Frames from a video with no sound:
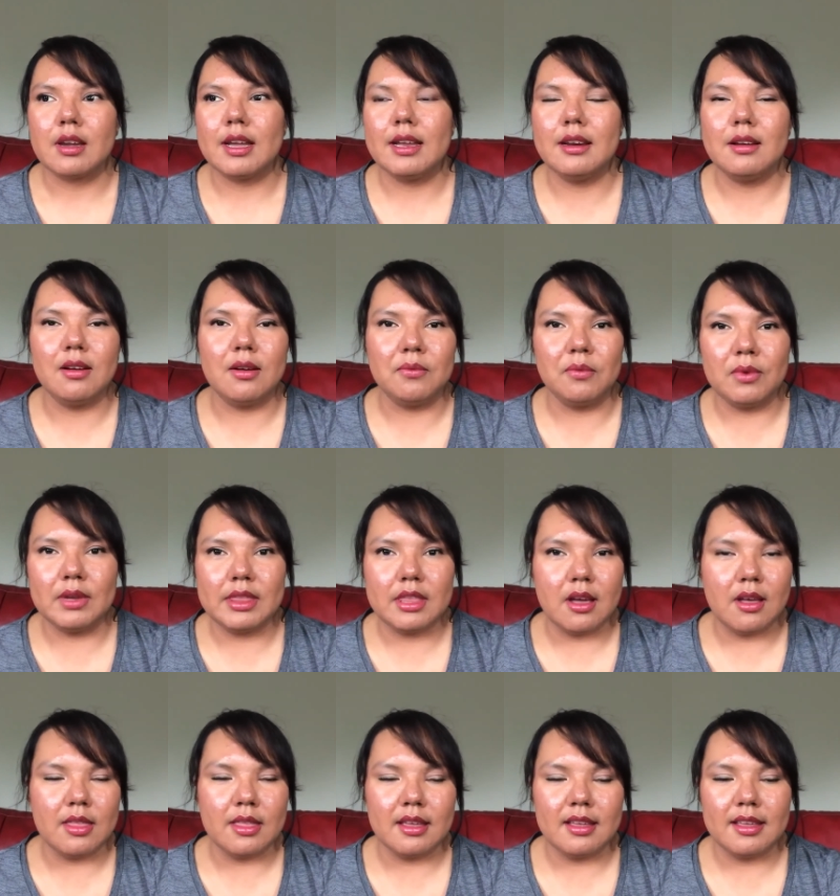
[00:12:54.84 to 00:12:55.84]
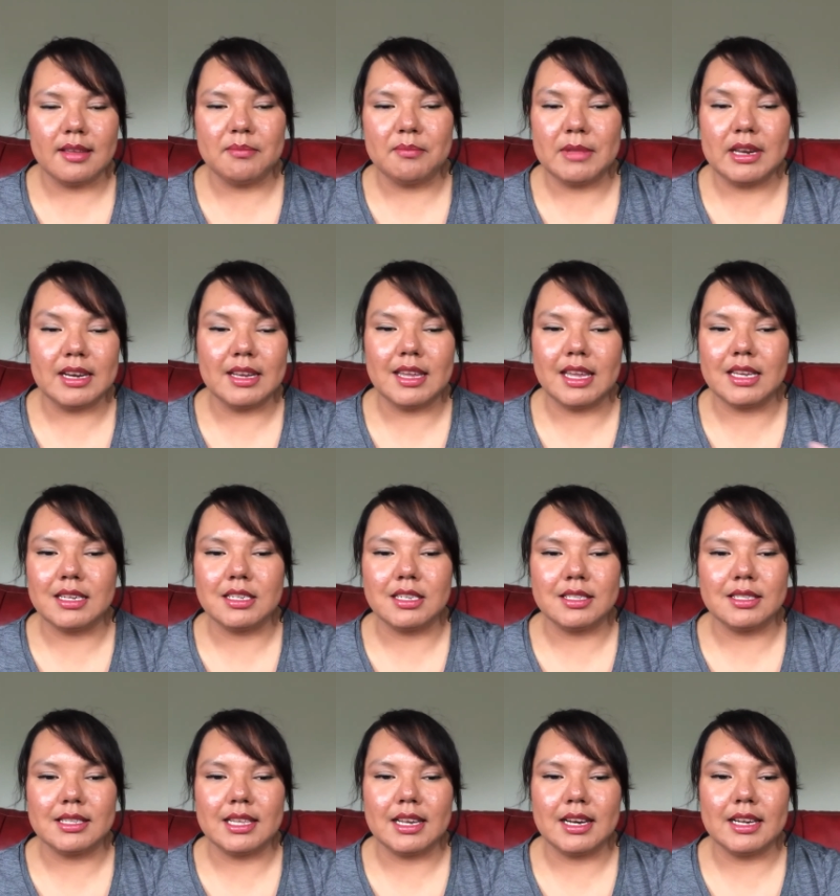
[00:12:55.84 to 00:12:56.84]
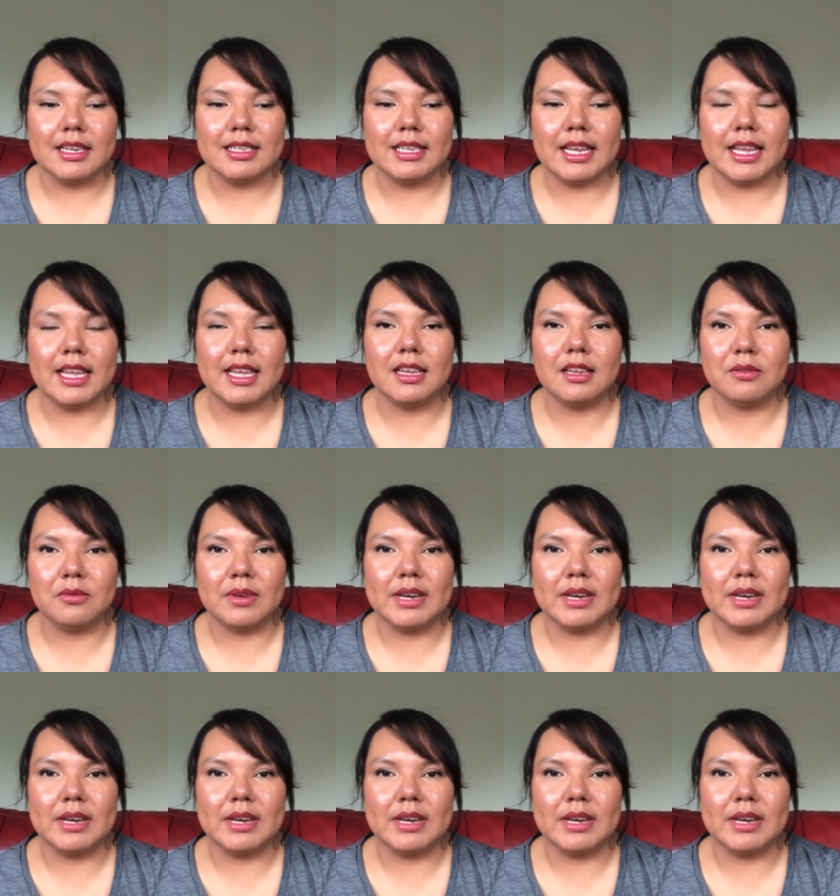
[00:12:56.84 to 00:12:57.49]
You know, with all the medications that I take,